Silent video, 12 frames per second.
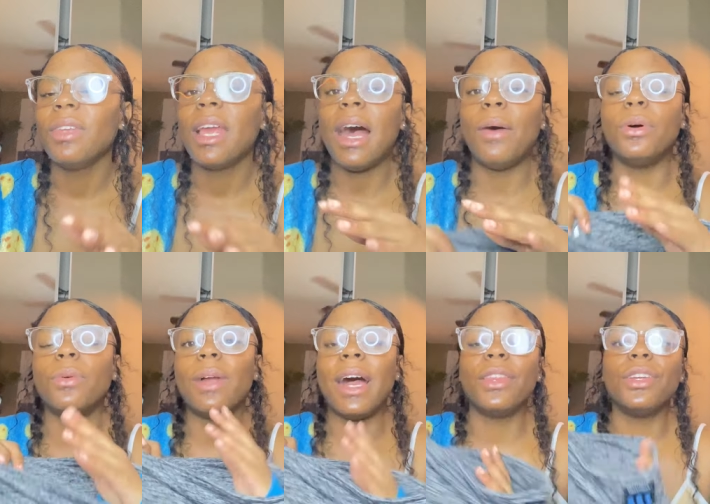I would
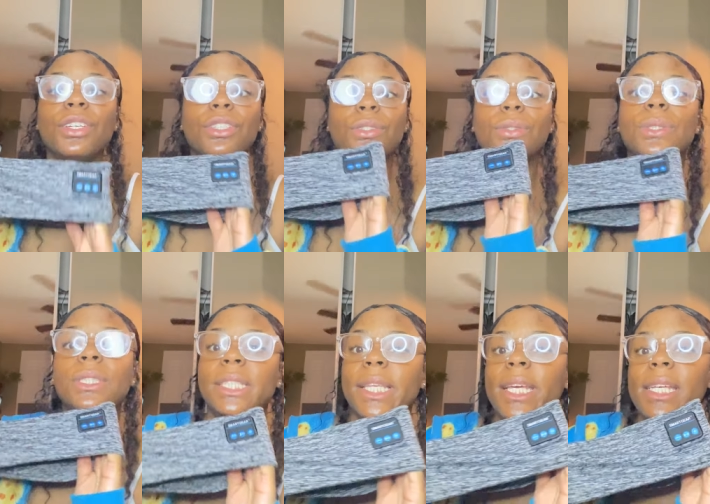rather use
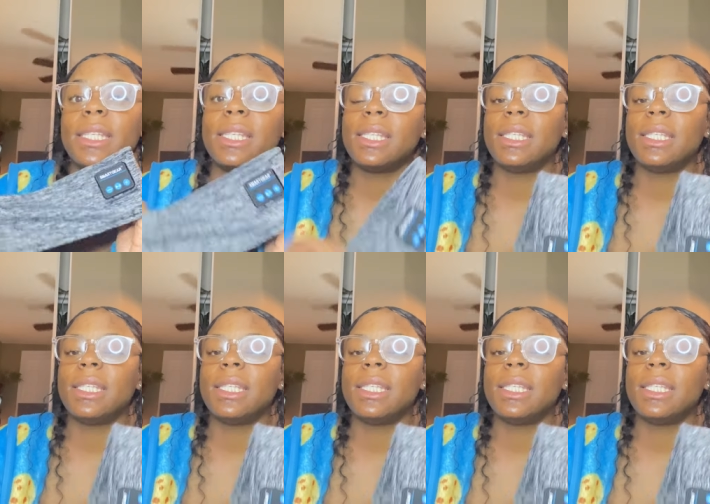this